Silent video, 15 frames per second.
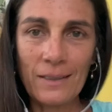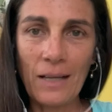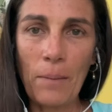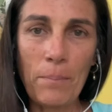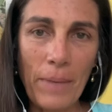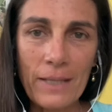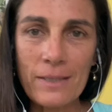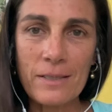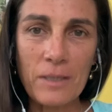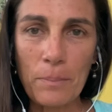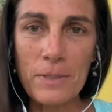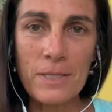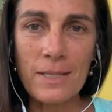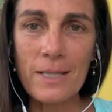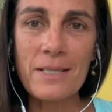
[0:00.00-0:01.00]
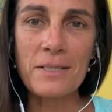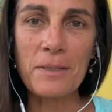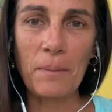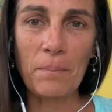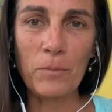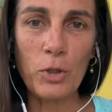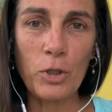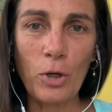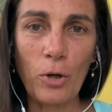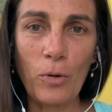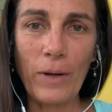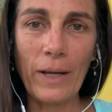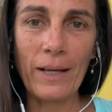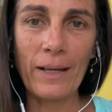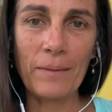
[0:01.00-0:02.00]
a messed up system, you
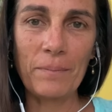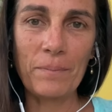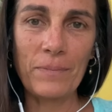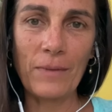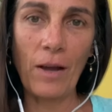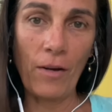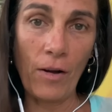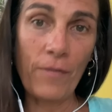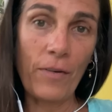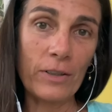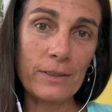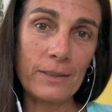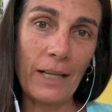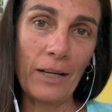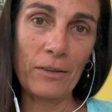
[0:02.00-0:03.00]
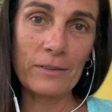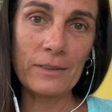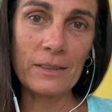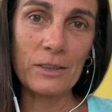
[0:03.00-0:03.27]
know, and of ourselves.